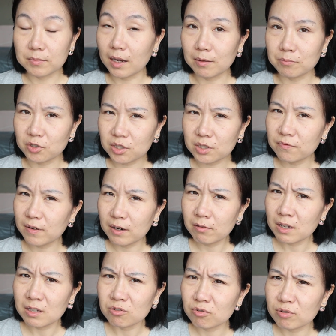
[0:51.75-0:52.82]
I'm just
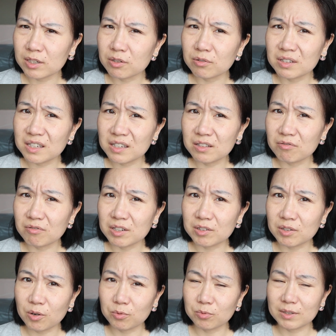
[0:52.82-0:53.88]
very intrigued to see the
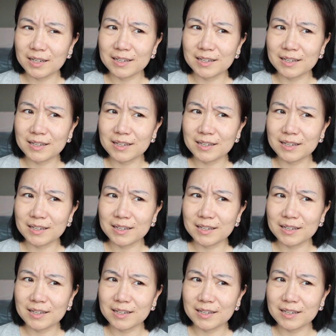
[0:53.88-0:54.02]
result.